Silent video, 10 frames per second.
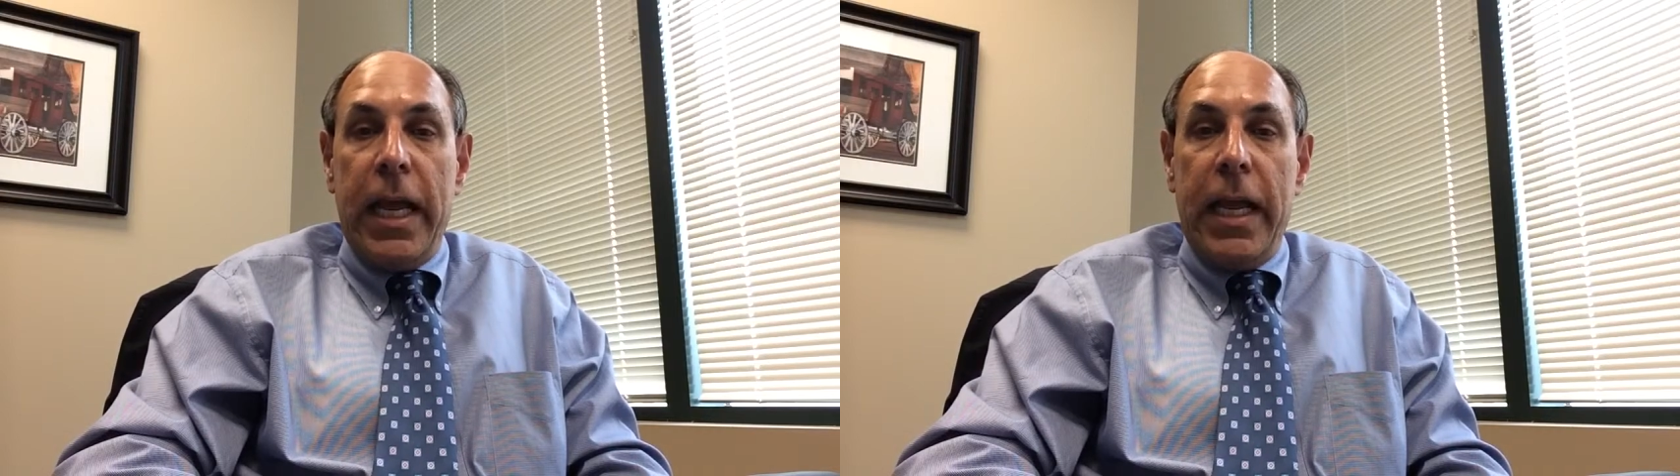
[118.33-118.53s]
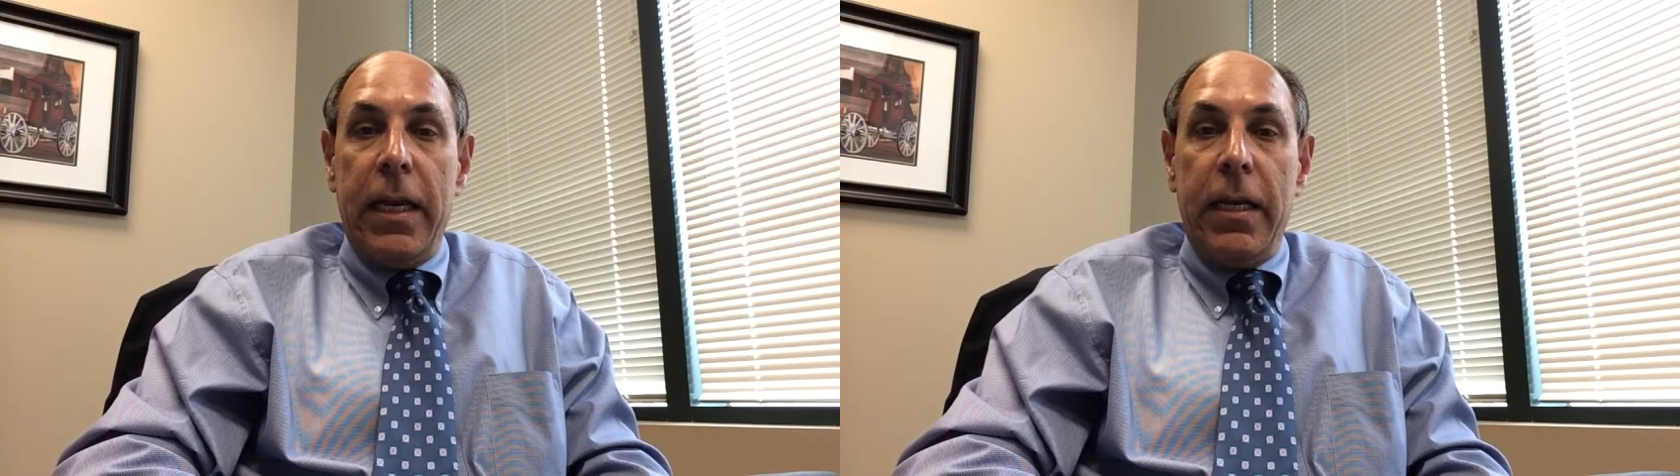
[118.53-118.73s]

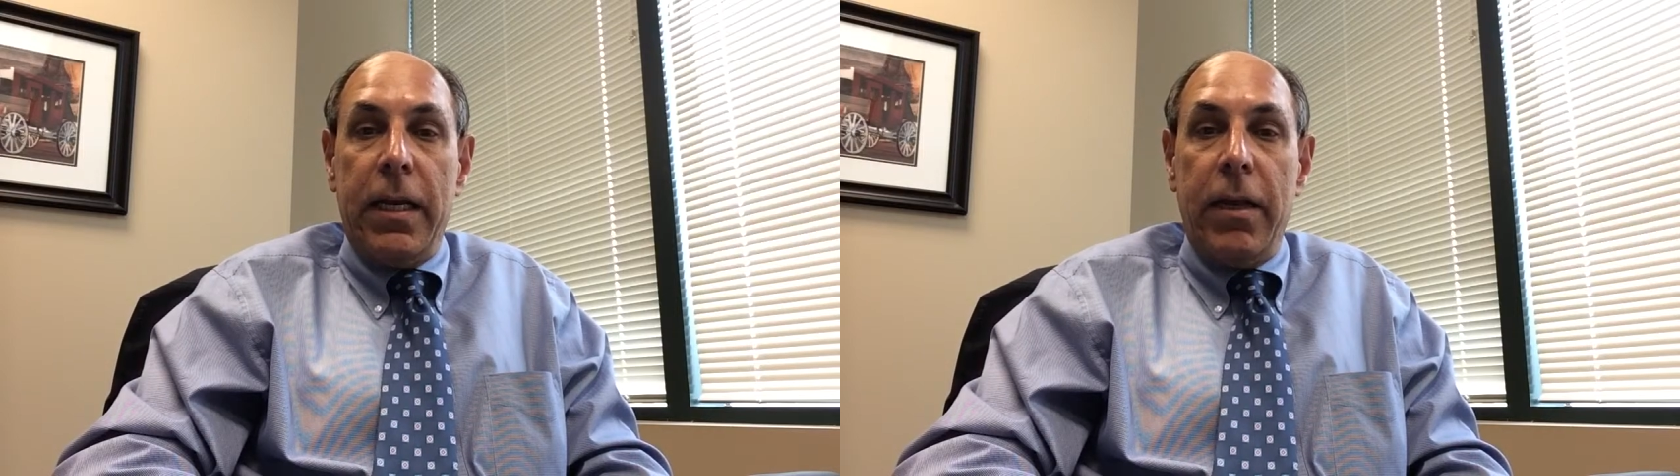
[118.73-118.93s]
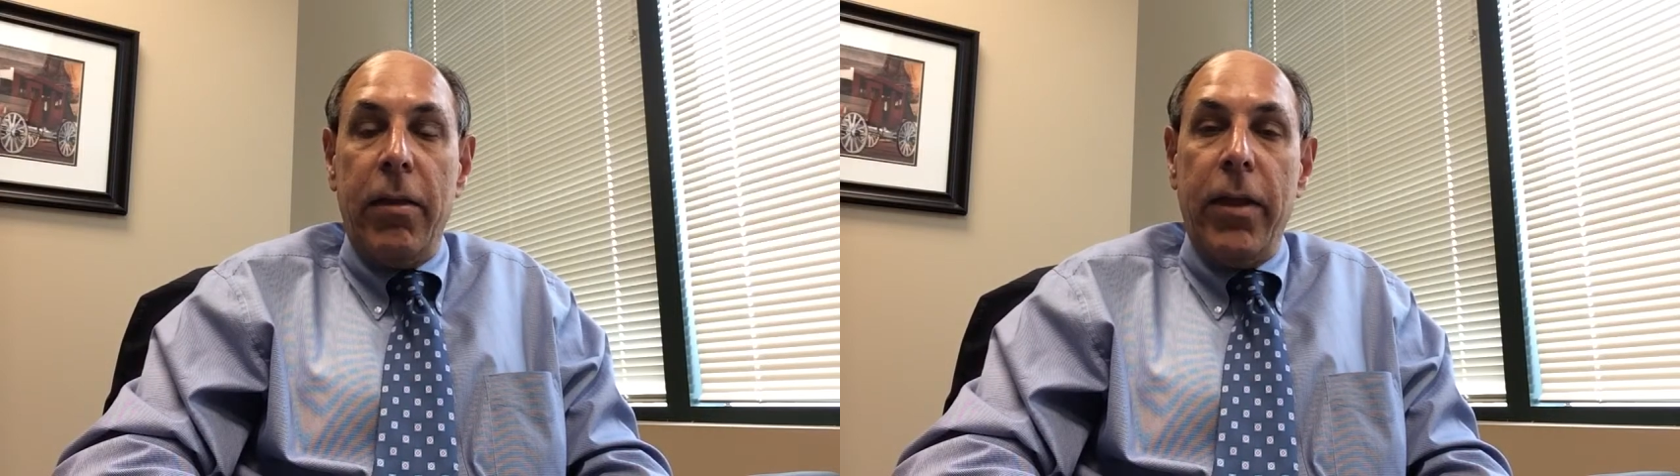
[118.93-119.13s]
and
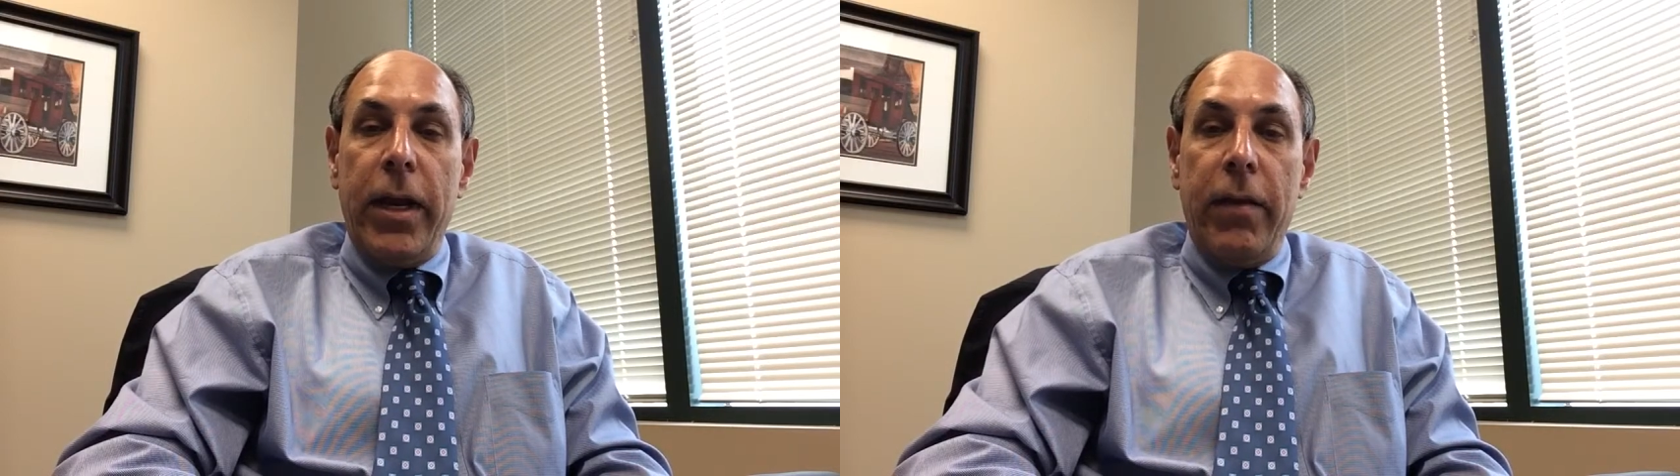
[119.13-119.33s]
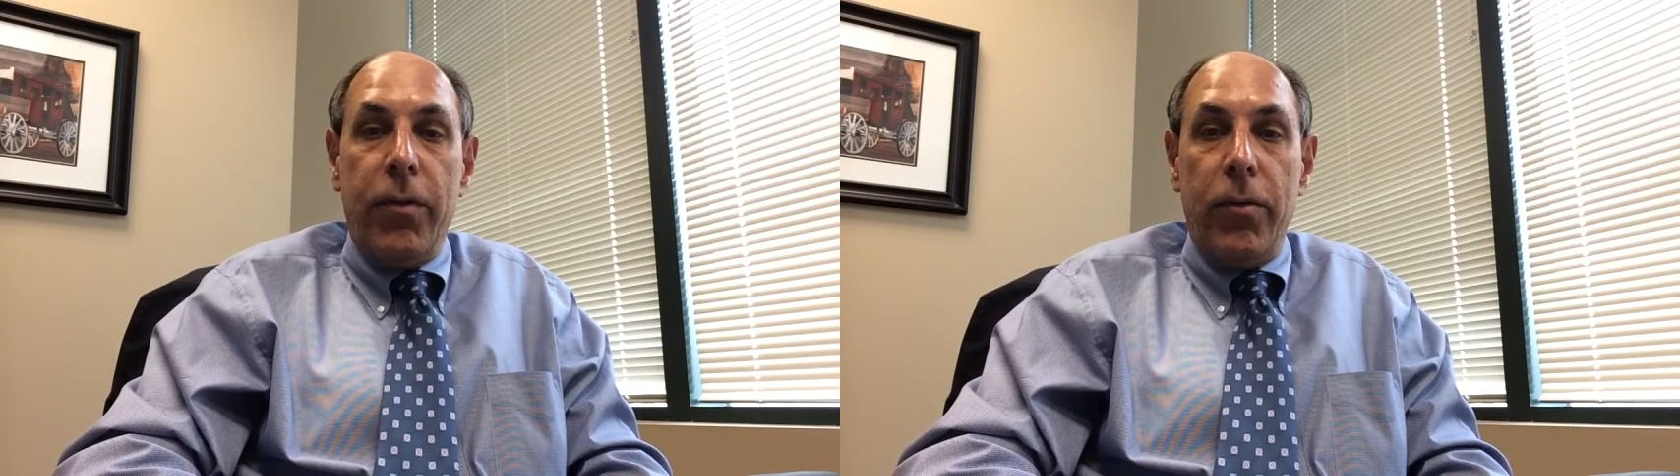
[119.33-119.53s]

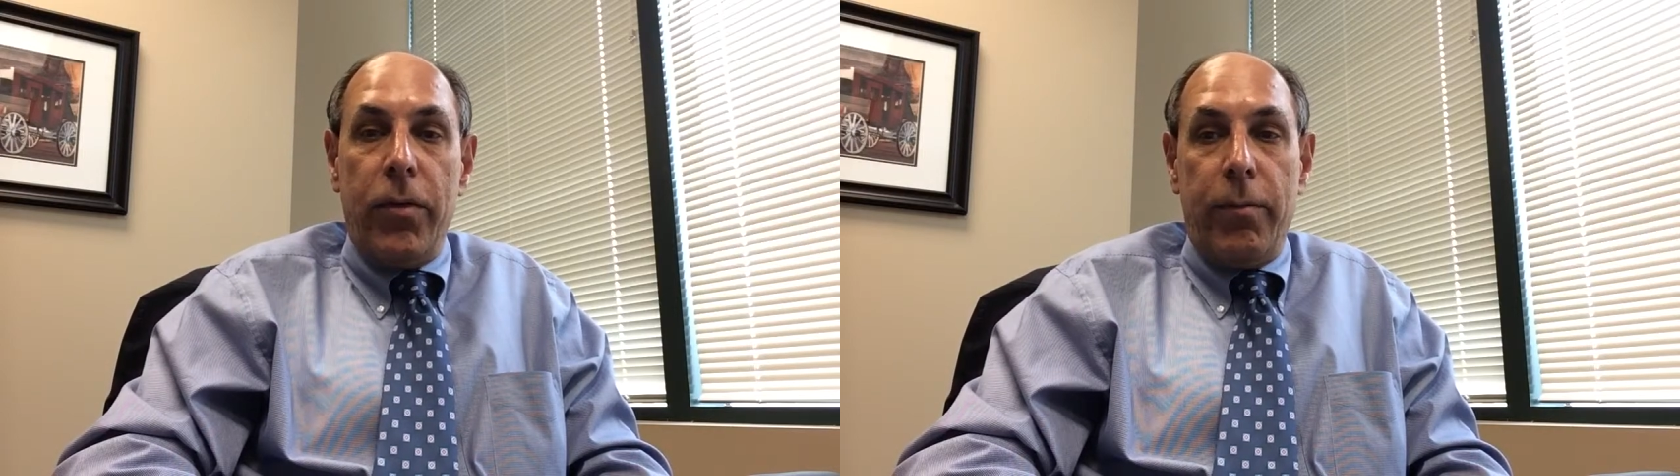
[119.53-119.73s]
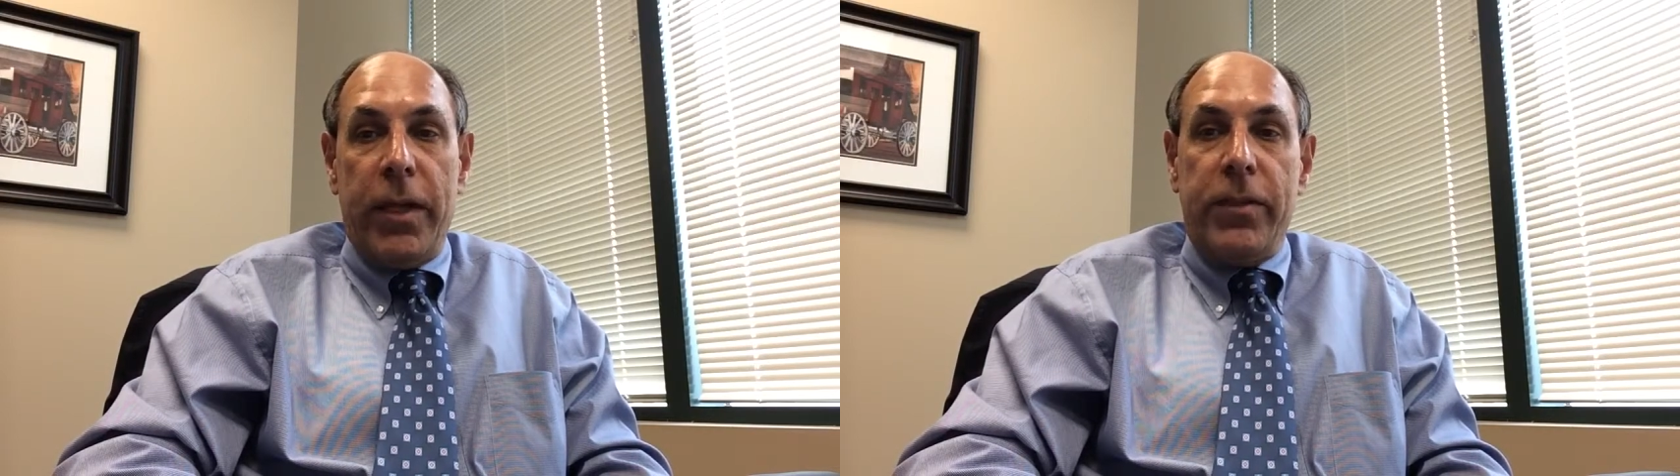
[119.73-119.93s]
then give you
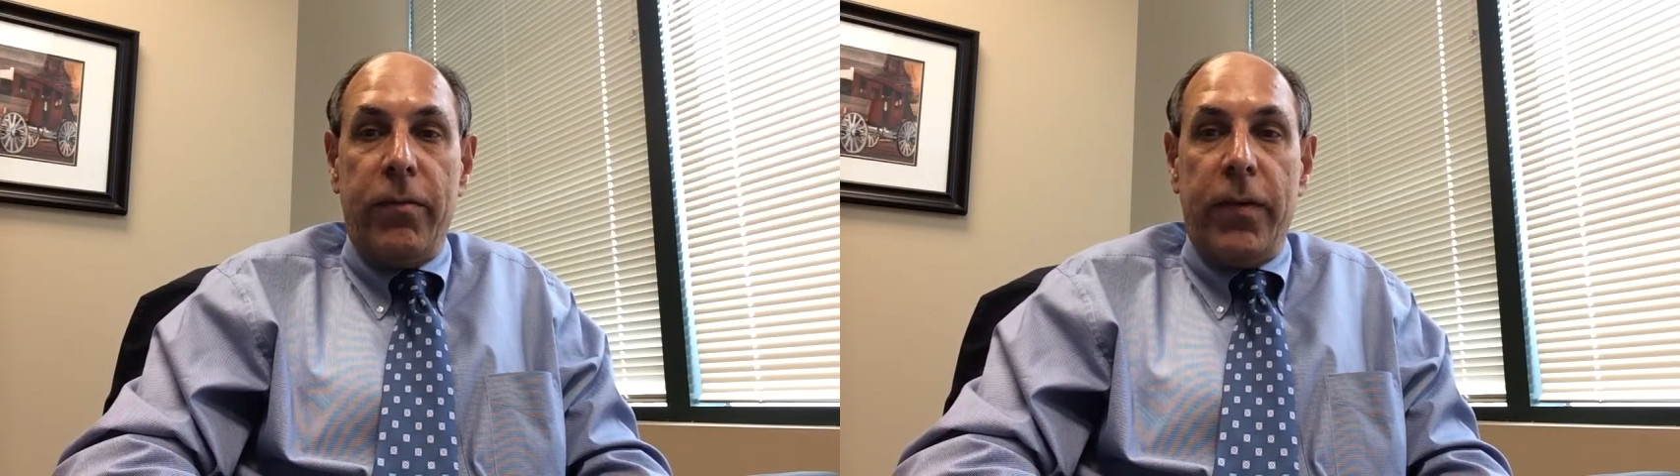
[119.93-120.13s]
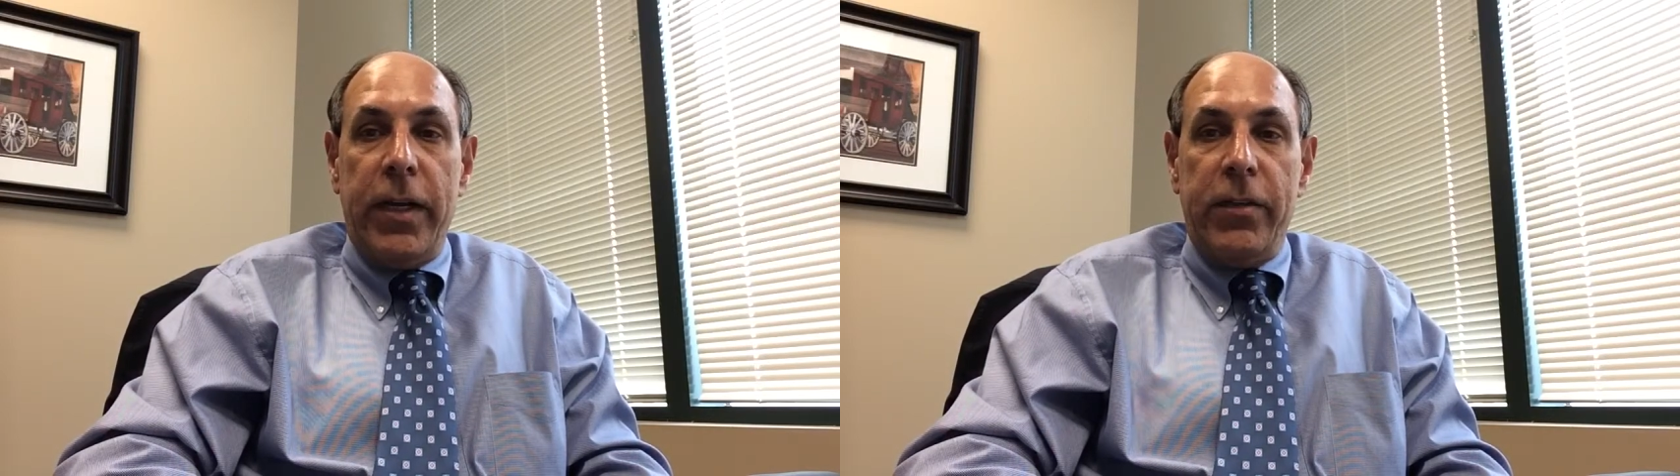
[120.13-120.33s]
the best
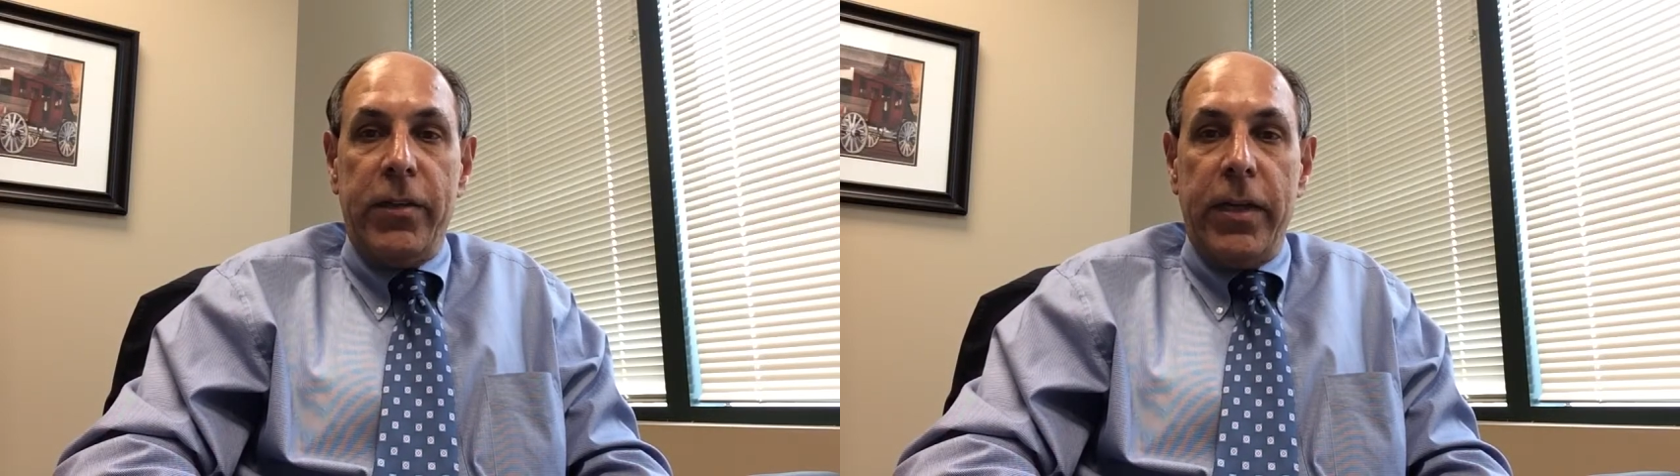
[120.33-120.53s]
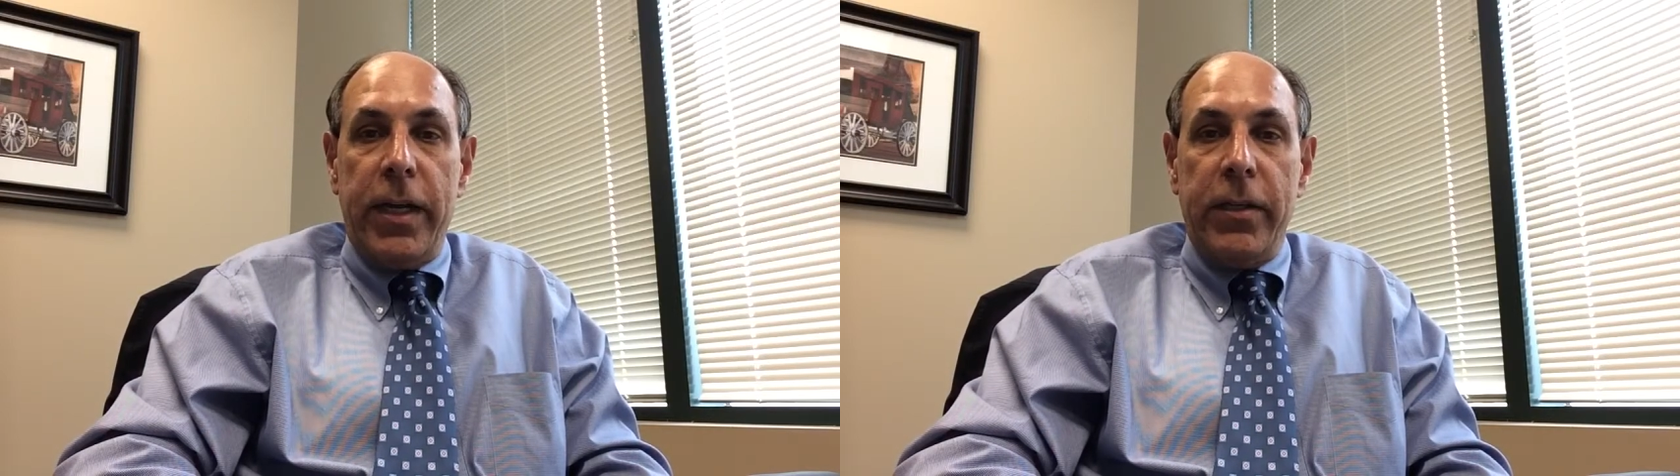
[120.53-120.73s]
advice